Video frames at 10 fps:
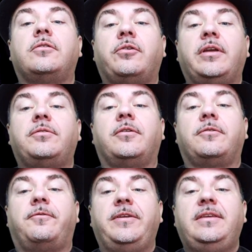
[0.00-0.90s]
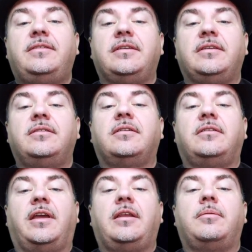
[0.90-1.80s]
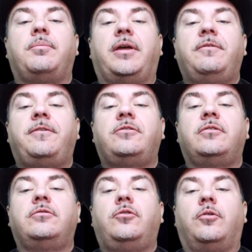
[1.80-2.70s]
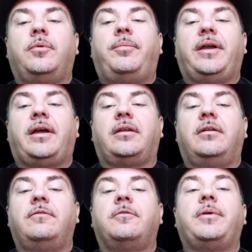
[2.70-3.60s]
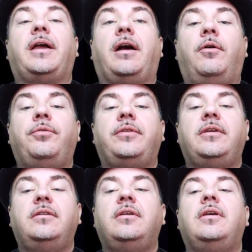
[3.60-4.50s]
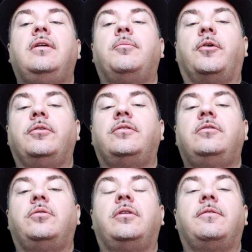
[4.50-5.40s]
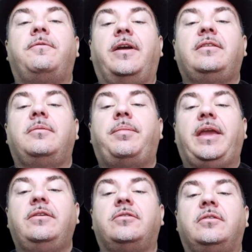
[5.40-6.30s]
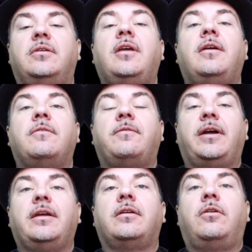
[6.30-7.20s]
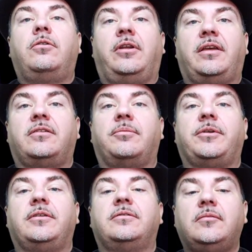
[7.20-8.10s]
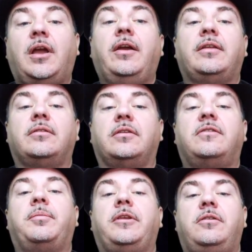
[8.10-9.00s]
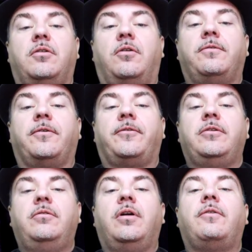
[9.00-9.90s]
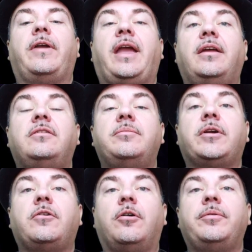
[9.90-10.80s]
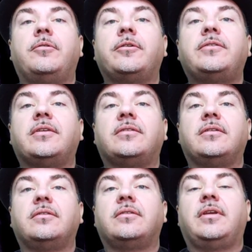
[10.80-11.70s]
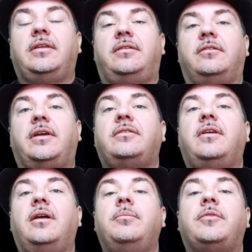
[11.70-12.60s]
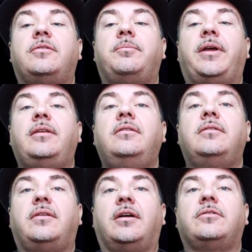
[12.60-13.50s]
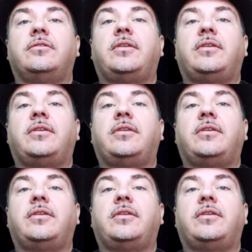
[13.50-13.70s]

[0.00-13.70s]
the transfer of feces containing beneficial normal biota from a healthy person to an infected patient via colonoscopy. All right, this has been your overview of antimicrobial resistance. Until next time, this has been Dr.